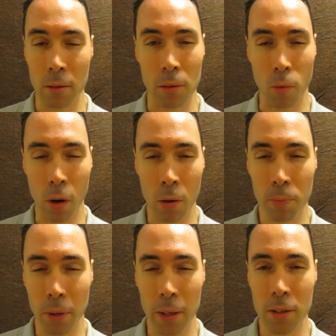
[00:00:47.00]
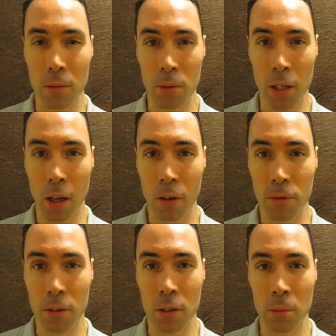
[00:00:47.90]
The water plants
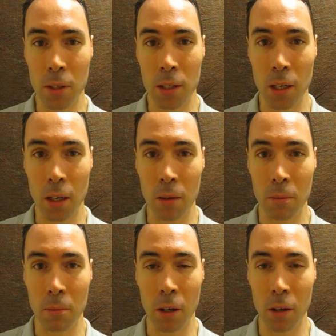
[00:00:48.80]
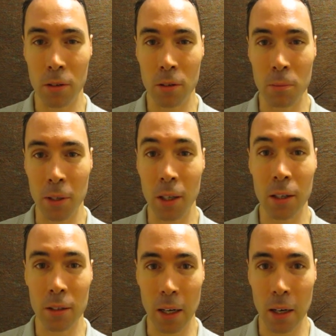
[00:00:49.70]
themselves, to some extent, may also be
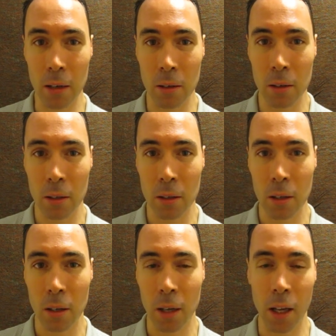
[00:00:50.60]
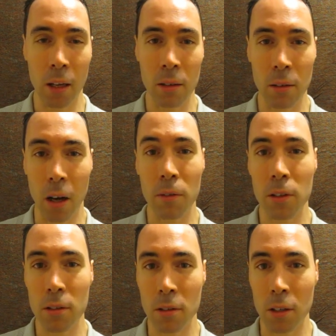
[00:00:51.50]
inundated. And
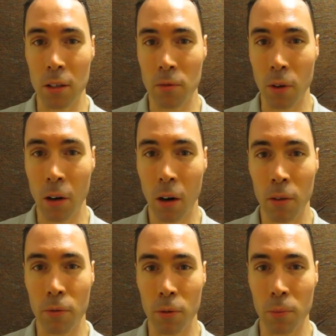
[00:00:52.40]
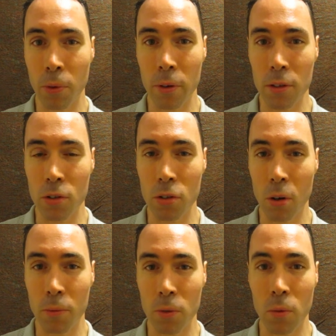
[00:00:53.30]
obviously, it's very hard for employees to
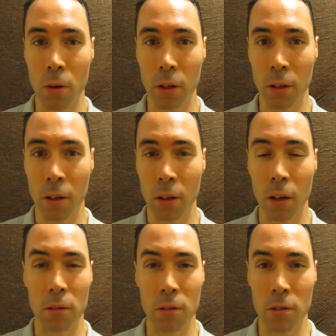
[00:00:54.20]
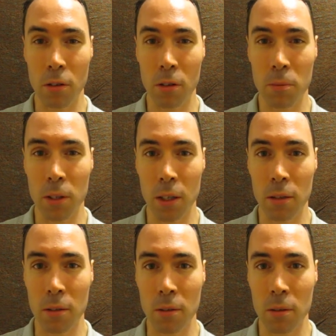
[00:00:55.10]
show up to work under the
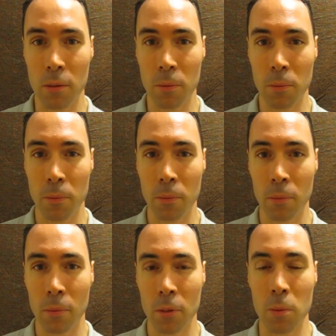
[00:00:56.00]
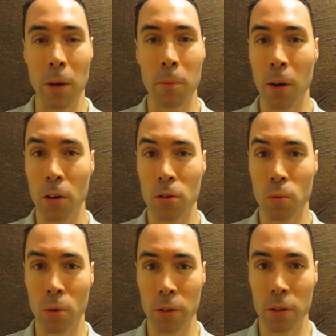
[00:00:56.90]
circumstances. To make matters
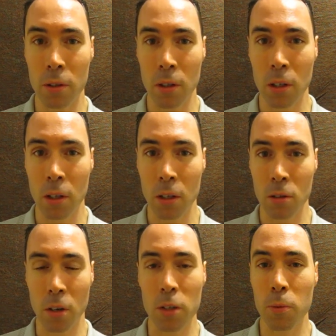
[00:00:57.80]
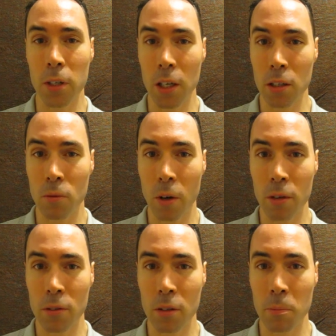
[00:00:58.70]
worse, transportation
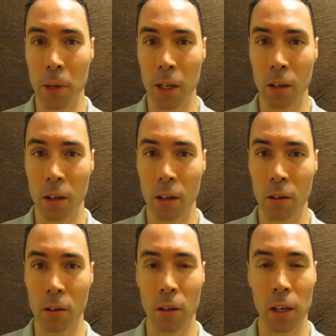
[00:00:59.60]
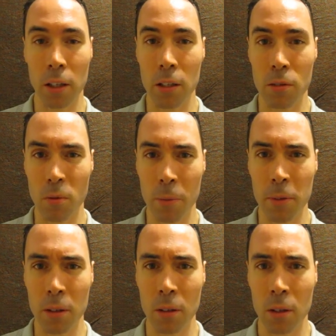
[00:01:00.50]
routes into Bangkok are highly disrupted,